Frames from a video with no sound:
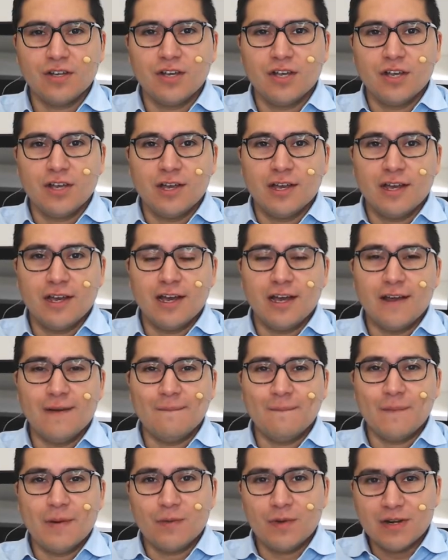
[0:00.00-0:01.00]

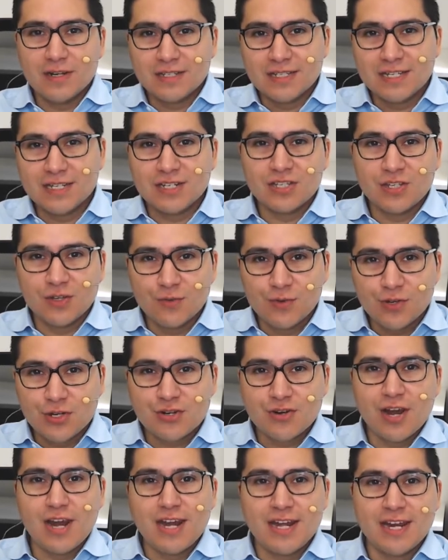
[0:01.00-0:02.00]
But what is interesting with
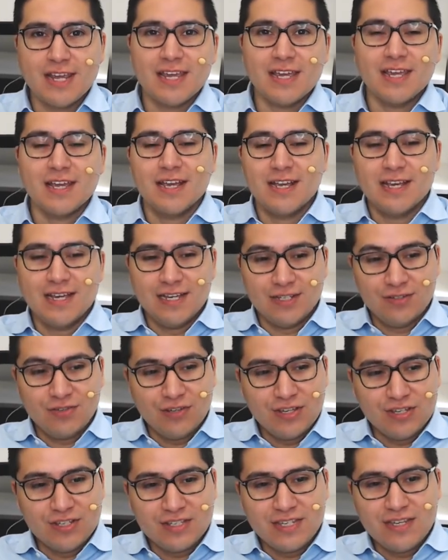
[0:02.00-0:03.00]
trading is you can
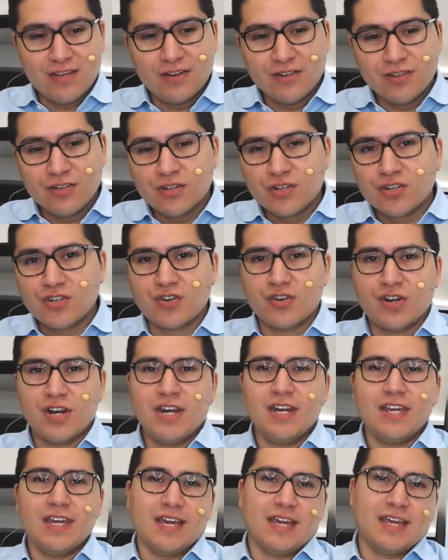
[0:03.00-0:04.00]
see on your
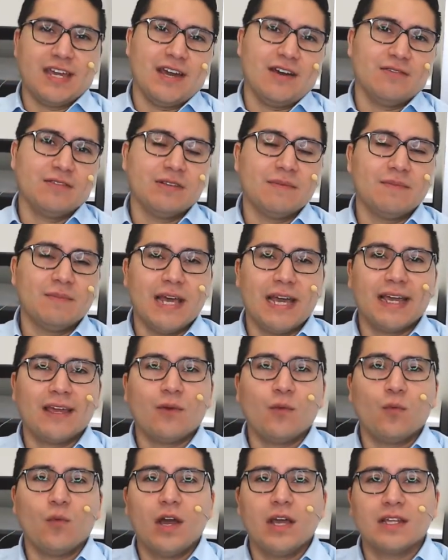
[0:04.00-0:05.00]
trading account in black and
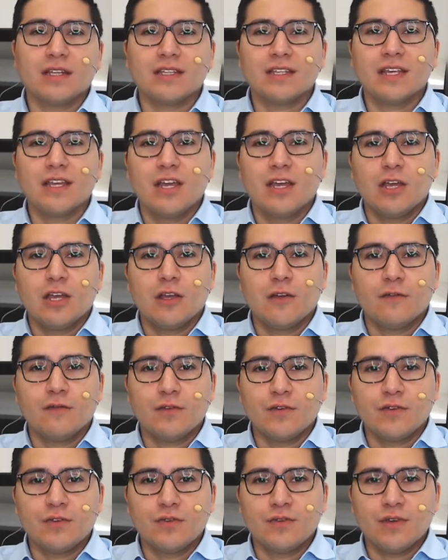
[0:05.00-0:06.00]
white if you're
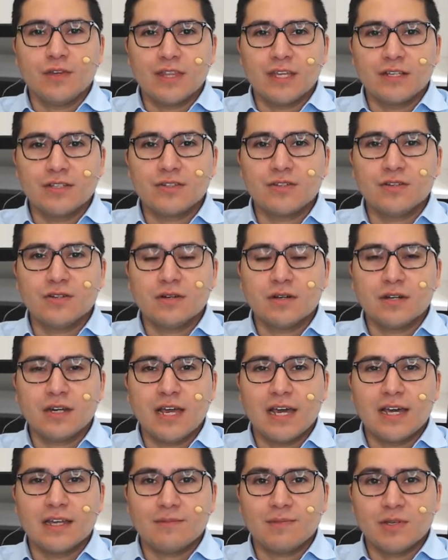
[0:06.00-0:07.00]
doing things good or
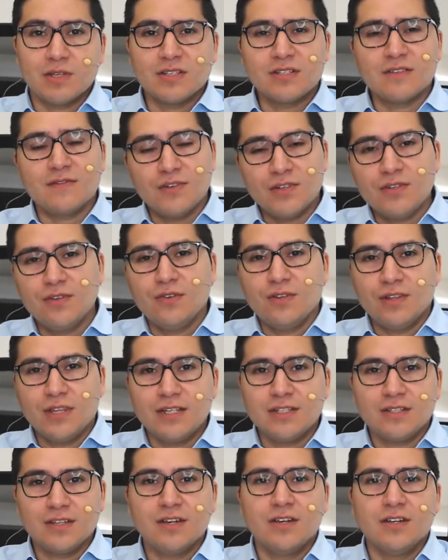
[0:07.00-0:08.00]
not. Because if you're doing things
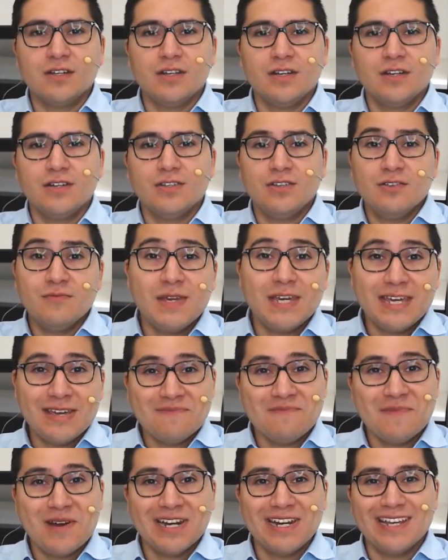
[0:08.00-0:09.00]
good, you're making
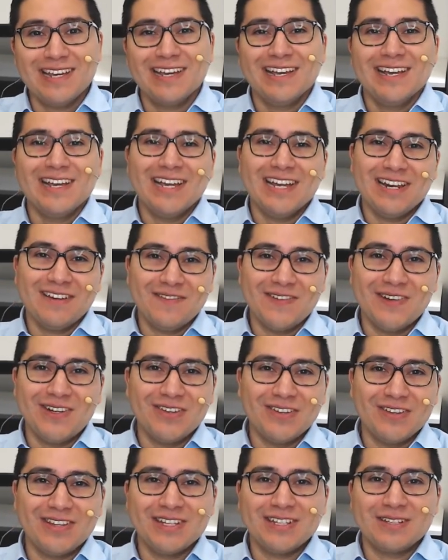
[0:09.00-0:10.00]
money, and if you're doing
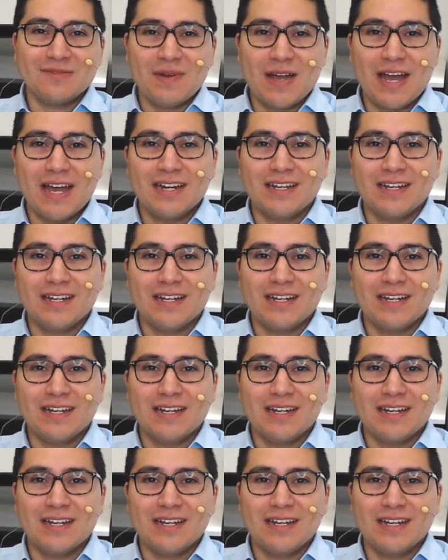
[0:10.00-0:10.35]
things bad,